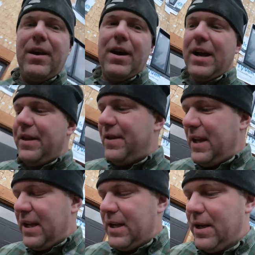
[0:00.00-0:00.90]
All right, I
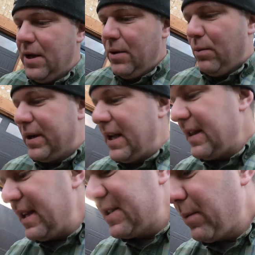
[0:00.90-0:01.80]
think we'll get
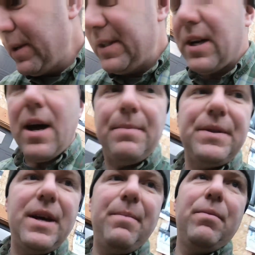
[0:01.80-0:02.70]
this one
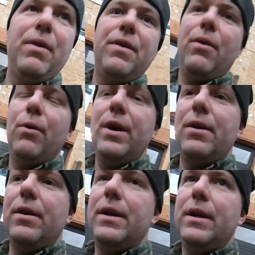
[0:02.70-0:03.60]
topped up with
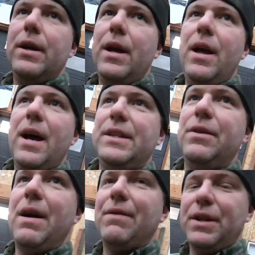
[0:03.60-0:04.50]
oil. I
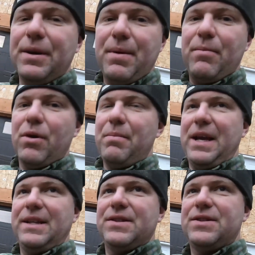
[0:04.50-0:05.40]
do have a little bit more
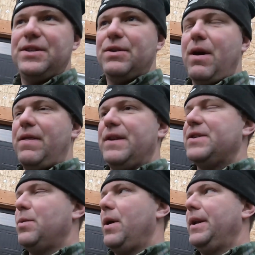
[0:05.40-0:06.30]
maintenance to do on
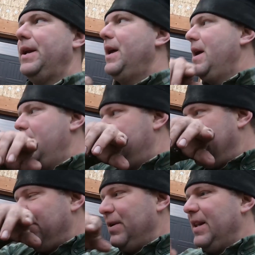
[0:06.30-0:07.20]
this one
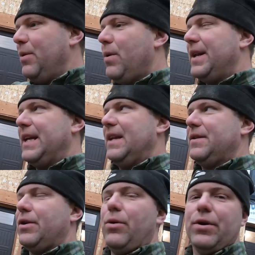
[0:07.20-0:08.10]
but I really want to
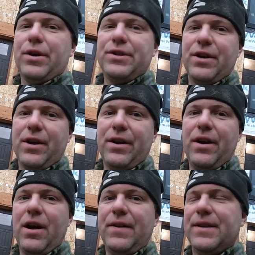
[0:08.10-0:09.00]
get the quarter
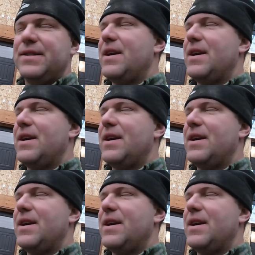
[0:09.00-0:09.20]
turn on the